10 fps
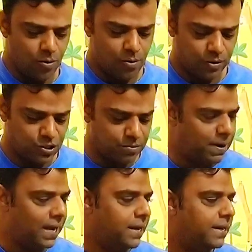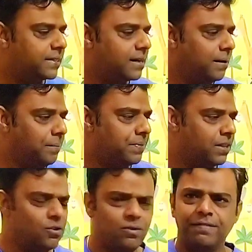go to buy a guitar,
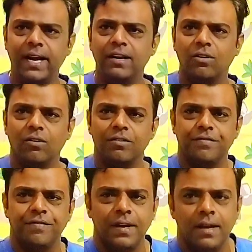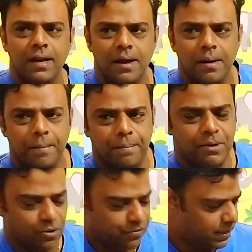you'll find a lot of
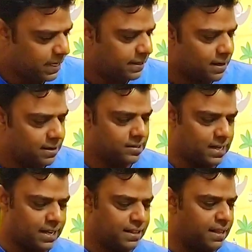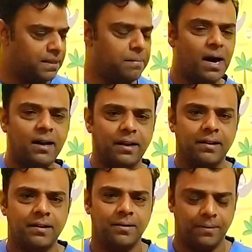beautiful guitars in the
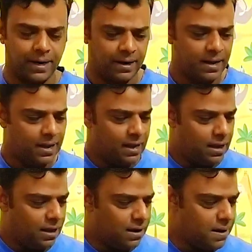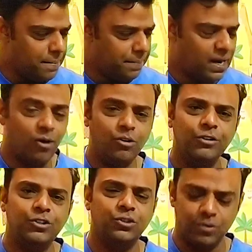market, right? But how do
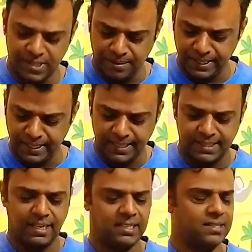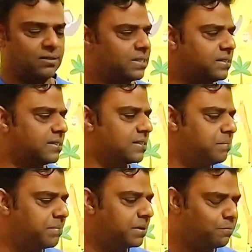you choose something that's nice? Now, this is a
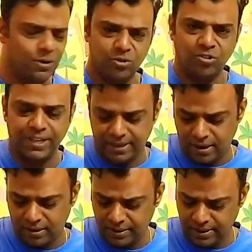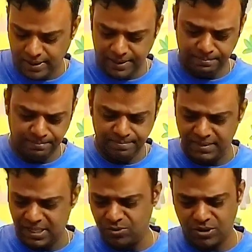simple Pluto guitar.
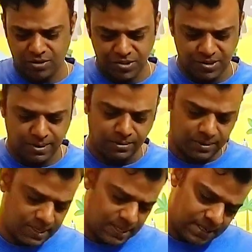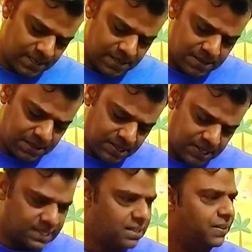This would cost you about
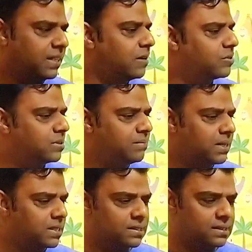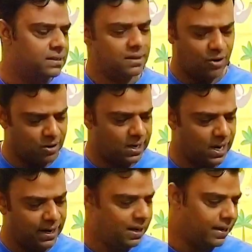$6,000-7,000
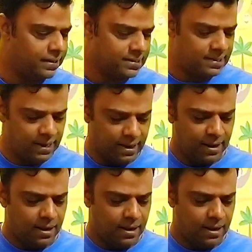online, I guess.